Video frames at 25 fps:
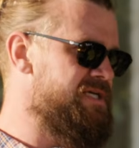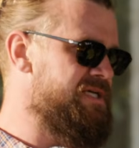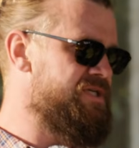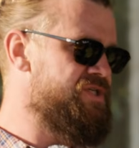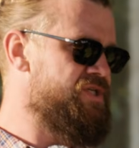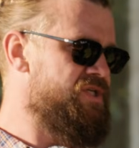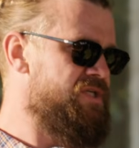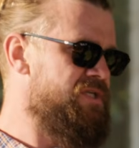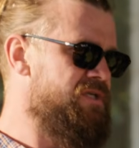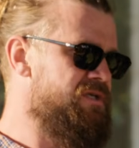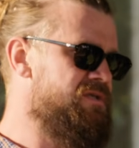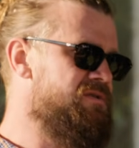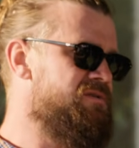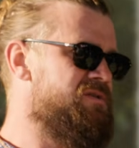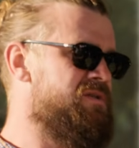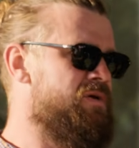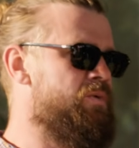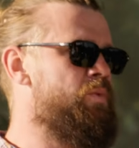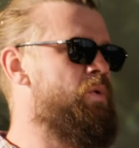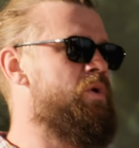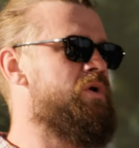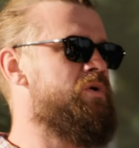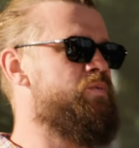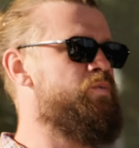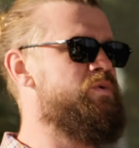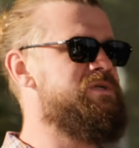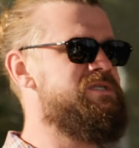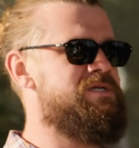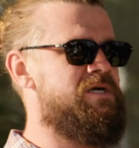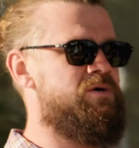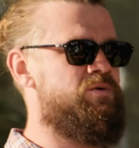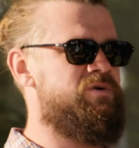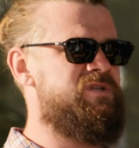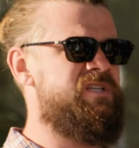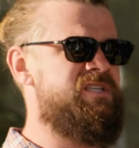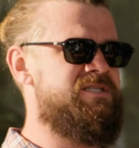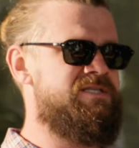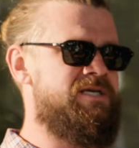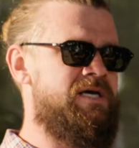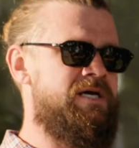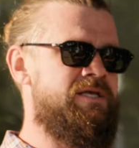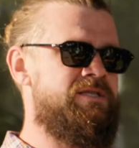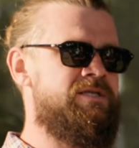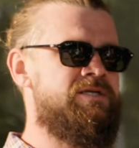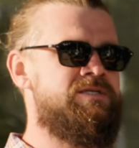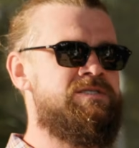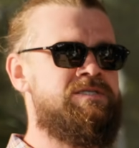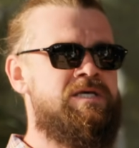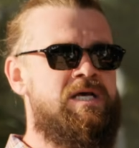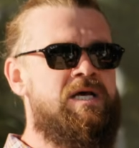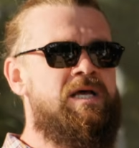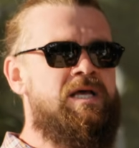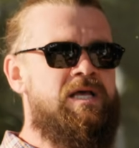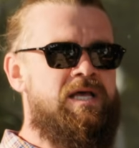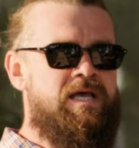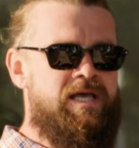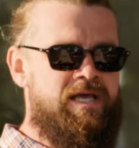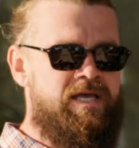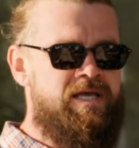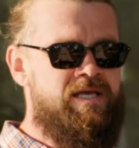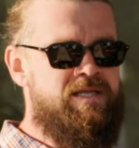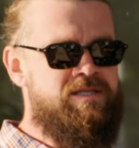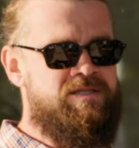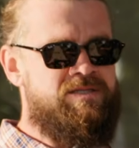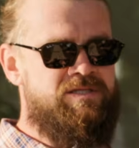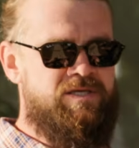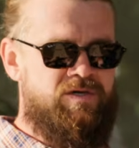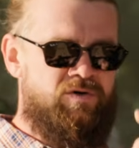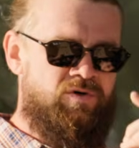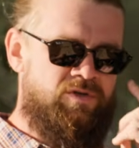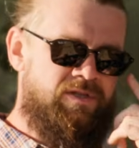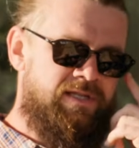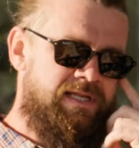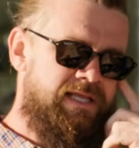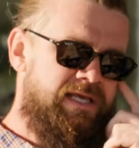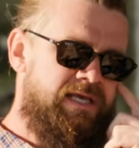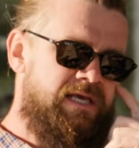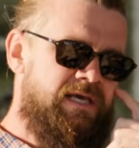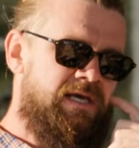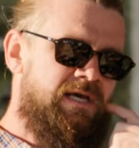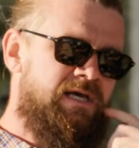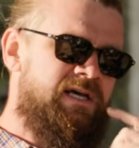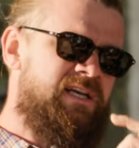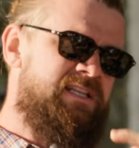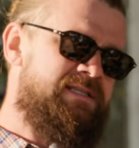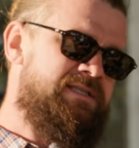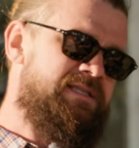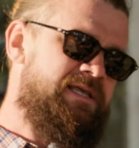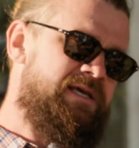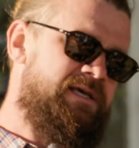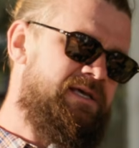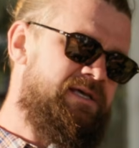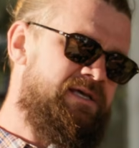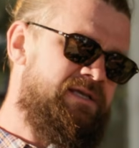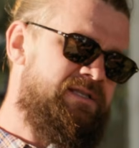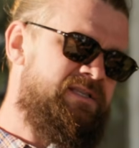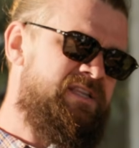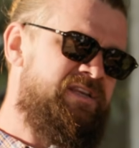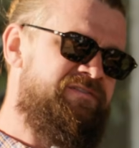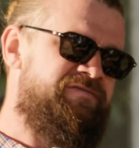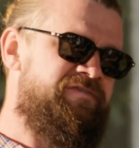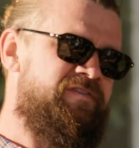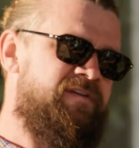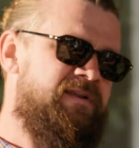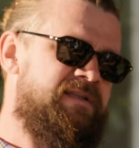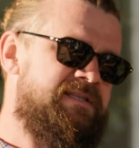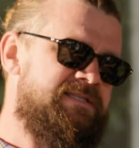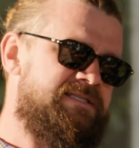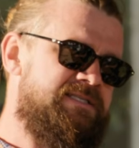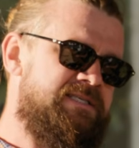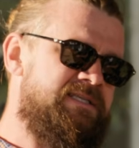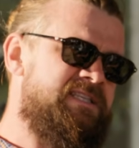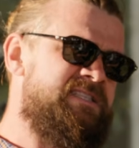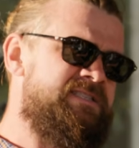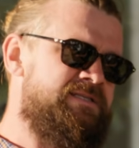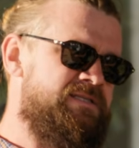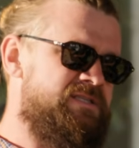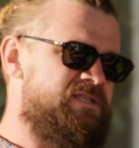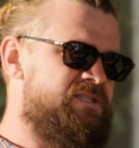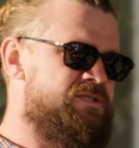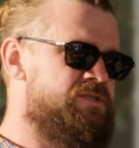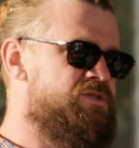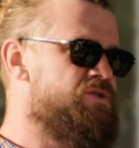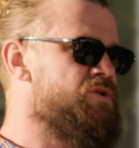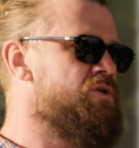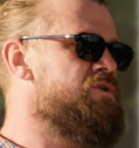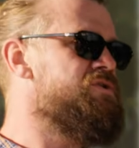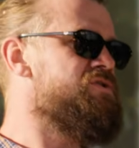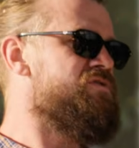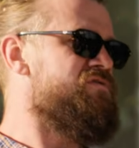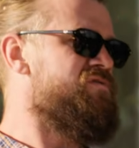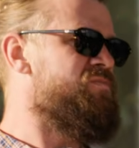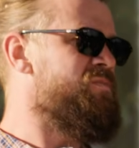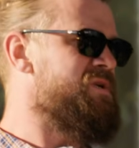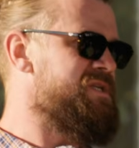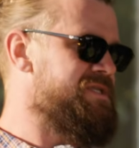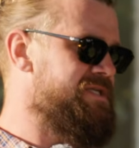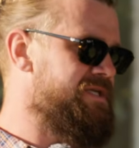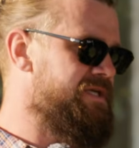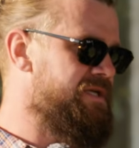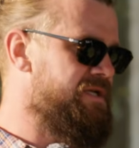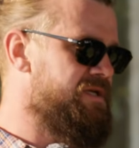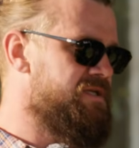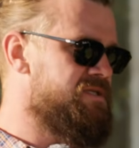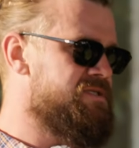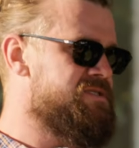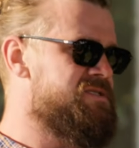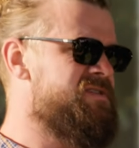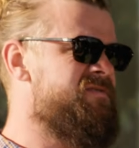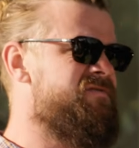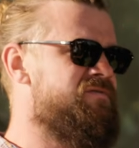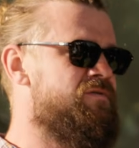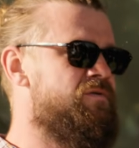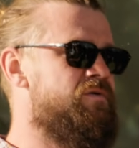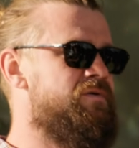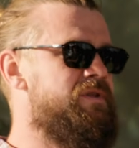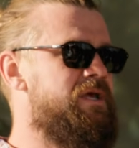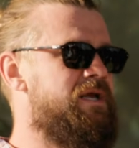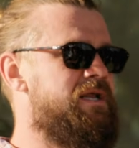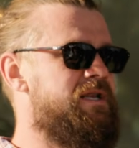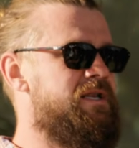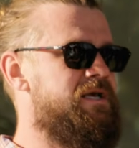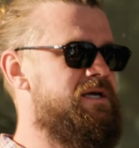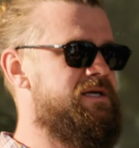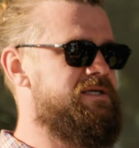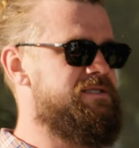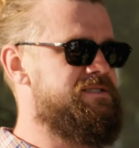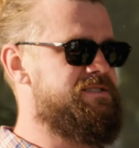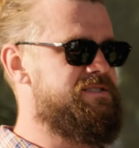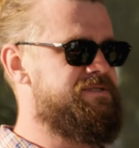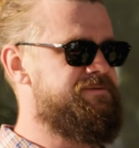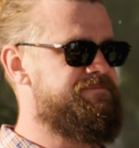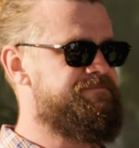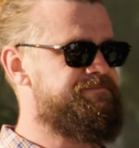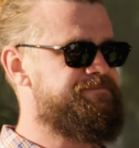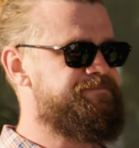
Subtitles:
actually, the work with our designers. And the difference is in the choice of materials for the clients.